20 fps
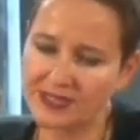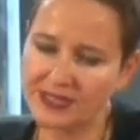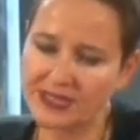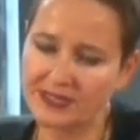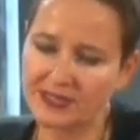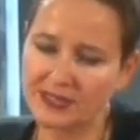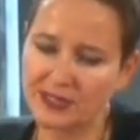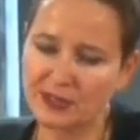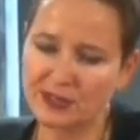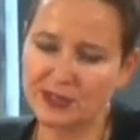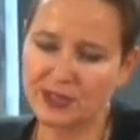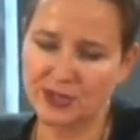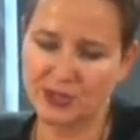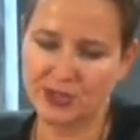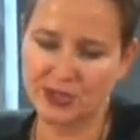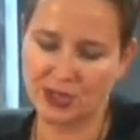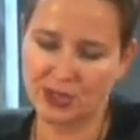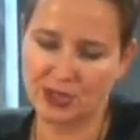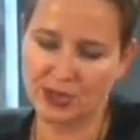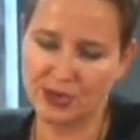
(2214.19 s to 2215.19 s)
needs also
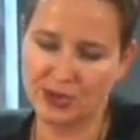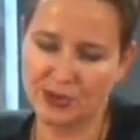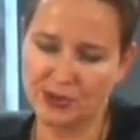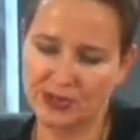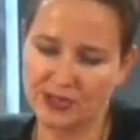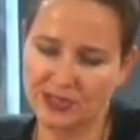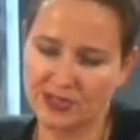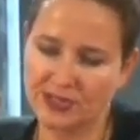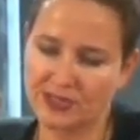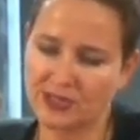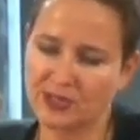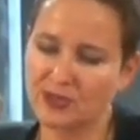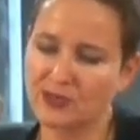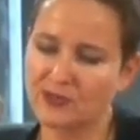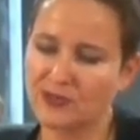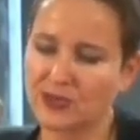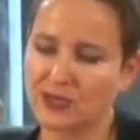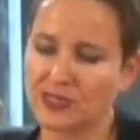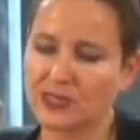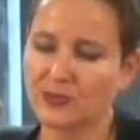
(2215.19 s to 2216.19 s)
secures the
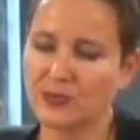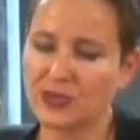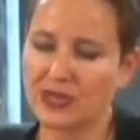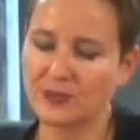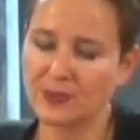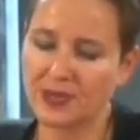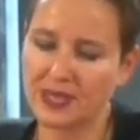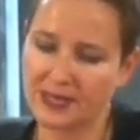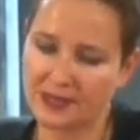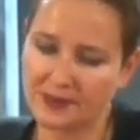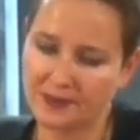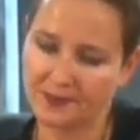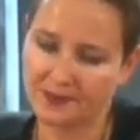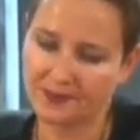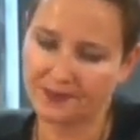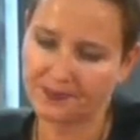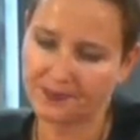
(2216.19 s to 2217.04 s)
universal well-being.